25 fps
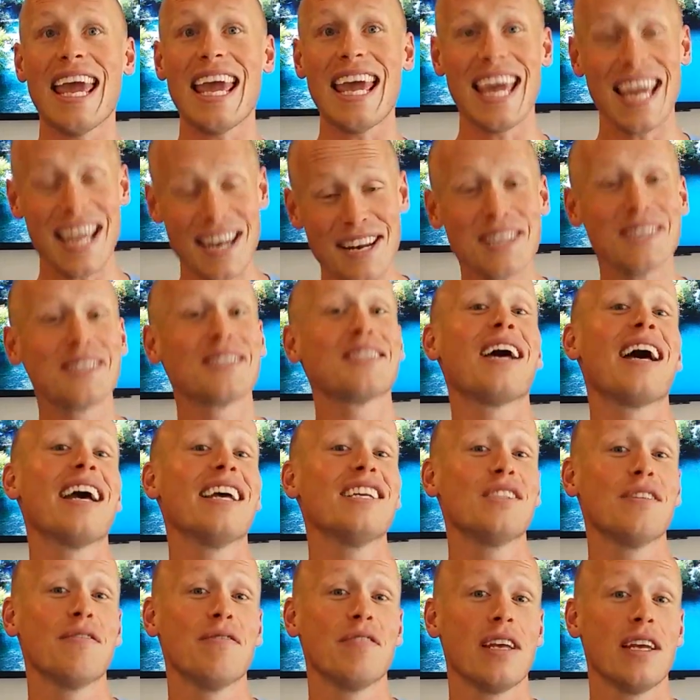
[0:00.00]

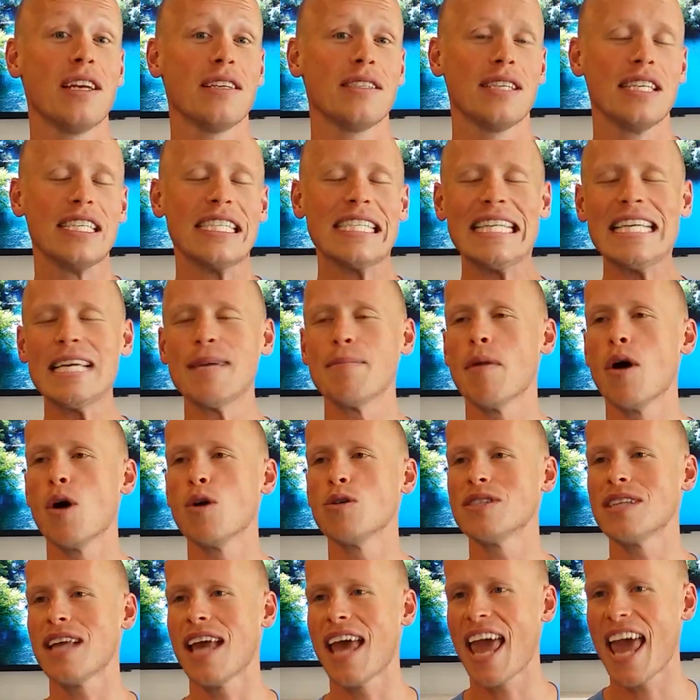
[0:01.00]
indecisiveness is the
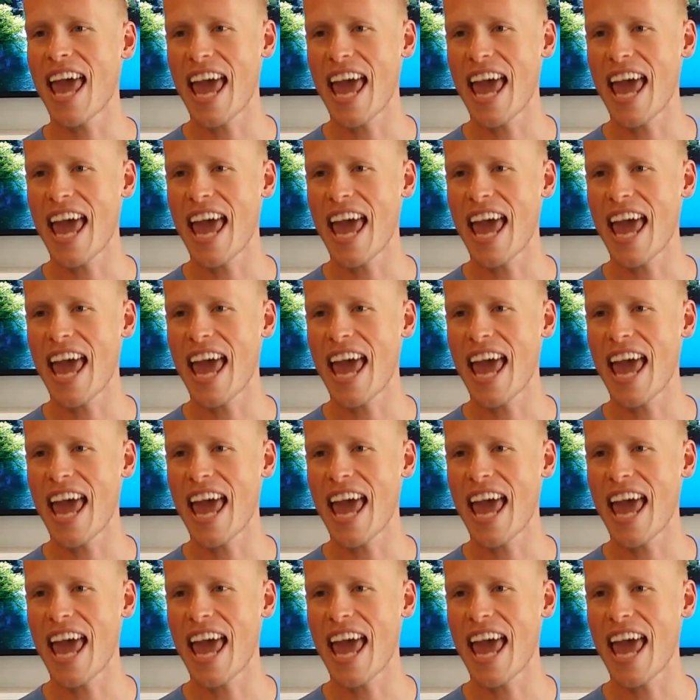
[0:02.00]
most